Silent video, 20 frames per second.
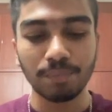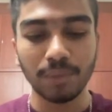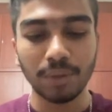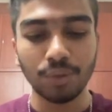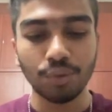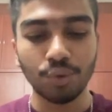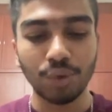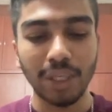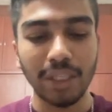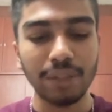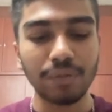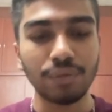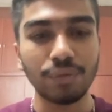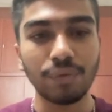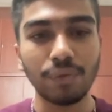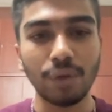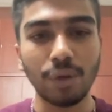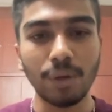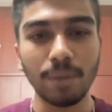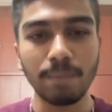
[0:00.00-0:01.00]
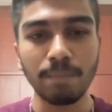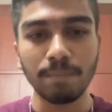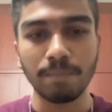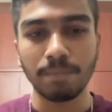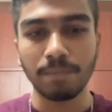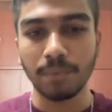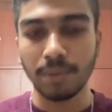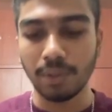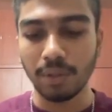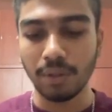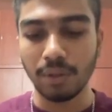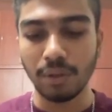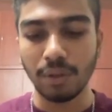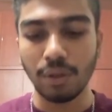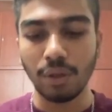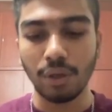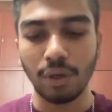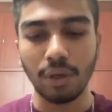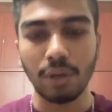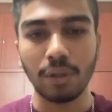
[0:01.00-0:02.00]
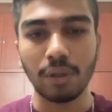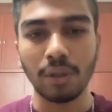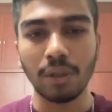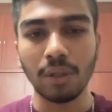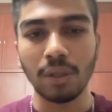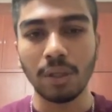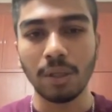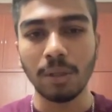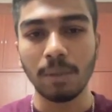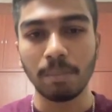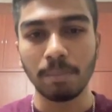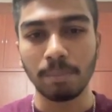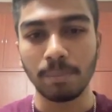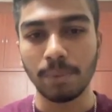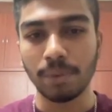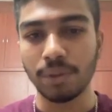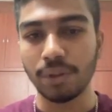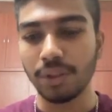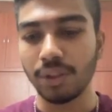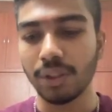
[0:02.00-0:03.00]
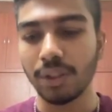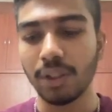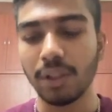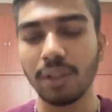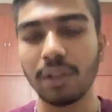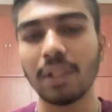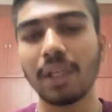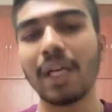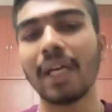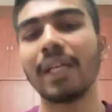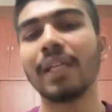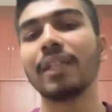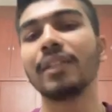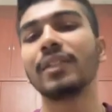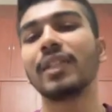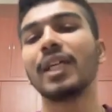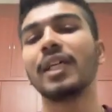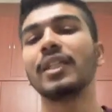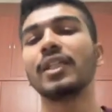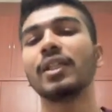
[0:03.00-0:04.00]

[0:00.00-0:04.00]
transform dot position and assign